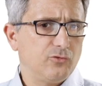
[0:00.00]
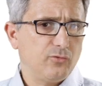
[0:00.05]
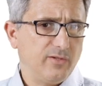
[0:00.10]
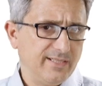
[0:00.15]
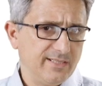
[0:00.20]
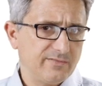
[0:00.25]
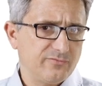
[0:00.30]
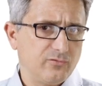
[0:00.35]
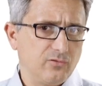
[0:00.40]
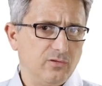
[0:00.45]

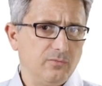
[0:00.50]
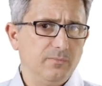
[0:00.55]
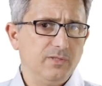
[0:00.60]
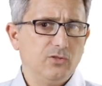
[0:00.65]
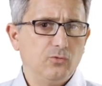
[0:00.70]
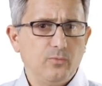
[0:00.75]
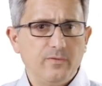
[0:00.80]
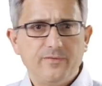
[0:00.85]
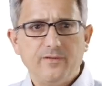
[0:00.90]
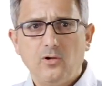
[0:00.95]
transfer
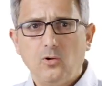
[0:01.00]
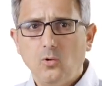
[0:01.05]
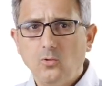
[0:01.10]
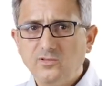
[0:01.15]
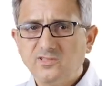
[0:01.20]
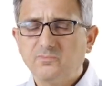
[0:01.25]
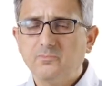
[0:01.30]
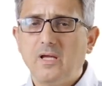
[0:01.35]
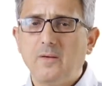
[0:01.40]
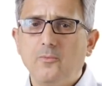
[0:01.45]
between the
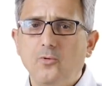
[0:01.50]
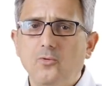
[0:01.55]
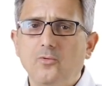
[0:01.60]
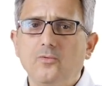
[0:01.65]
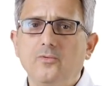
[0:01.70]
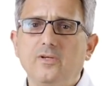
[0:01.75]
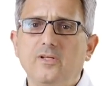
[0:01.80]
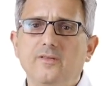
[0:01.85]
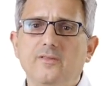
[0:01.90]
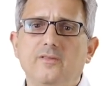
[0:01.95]
host
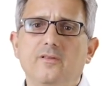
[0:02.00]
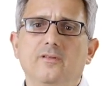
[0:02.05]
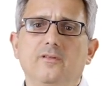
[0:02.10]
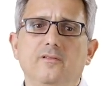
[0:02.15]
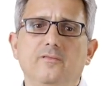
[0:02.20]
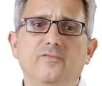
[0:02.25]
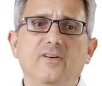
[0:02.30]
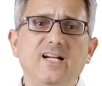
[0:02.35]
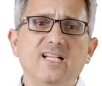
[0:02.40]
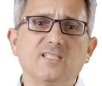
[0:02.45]
memory and the
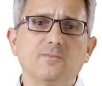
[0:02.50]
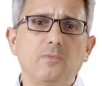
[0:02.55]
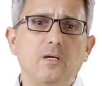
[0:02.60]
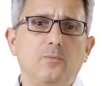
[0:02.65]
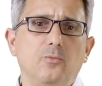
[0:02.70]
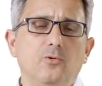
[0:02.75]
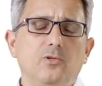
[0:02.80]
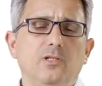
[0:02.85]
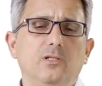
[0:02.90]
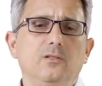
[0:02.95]
device
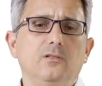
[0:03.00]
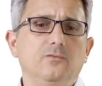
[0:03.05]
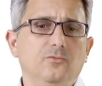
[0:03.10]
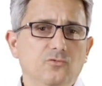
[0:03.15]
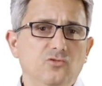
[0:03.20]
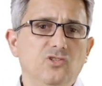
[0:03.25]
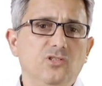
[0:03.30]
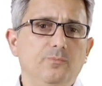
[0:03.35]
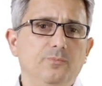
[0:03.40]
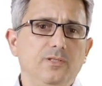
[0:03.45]
memory,
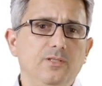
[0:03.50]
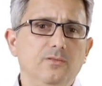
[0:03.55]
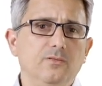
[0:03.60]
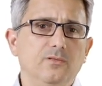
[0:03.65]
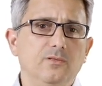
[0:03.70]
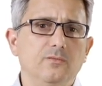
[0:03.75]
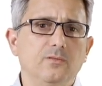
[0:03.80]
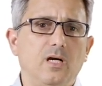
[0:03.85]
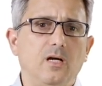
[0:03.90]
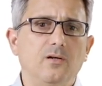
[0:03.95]

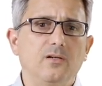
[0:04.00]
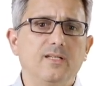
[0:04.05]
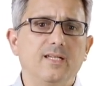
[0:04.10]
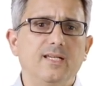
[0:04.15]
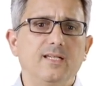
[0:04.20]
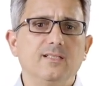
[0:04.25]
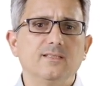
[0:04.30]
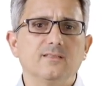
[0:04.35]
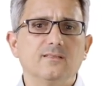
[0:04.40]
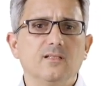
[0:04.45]
GPU in our
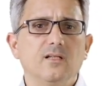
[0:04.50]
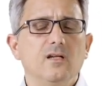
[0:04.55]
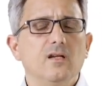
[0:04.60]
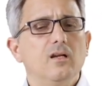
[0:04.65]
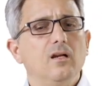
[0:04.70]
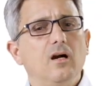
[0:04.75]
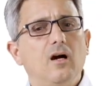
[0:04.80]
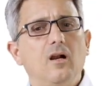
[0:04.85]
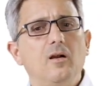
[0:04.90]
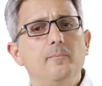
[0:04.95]
case,
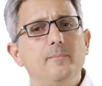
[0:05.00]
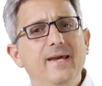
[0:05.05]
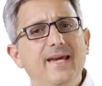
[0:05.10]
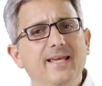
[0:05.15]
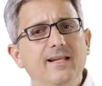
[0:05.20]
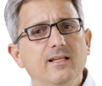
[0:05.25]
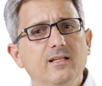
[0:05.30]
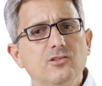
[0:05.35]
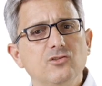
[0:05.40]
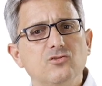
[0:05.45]
are
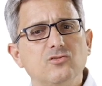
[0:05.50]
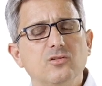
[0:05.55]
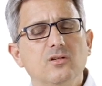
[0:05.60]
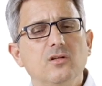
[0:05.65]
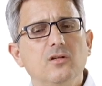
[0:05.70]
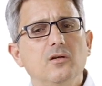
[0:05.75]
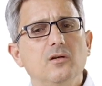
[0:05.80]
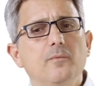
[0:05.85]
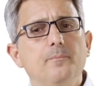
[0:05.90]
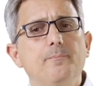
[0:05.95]
managed
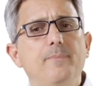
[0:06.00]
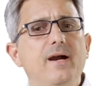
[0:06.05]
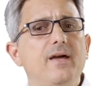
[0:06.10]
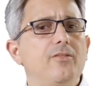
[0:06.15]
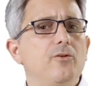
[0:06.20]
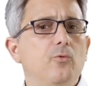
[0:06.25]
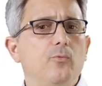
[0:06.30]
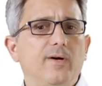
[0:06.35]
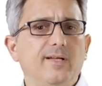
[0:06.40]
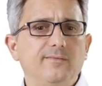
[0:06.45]
by
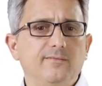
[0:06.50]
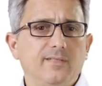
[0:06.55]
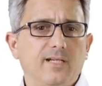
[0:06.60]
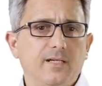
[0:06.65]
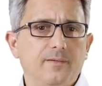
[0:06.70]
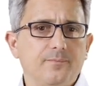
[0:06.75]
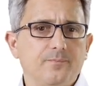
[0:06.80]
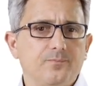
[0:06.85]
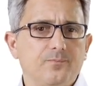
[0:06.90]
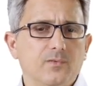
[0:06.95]
the
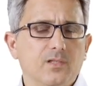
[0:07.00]
runtime.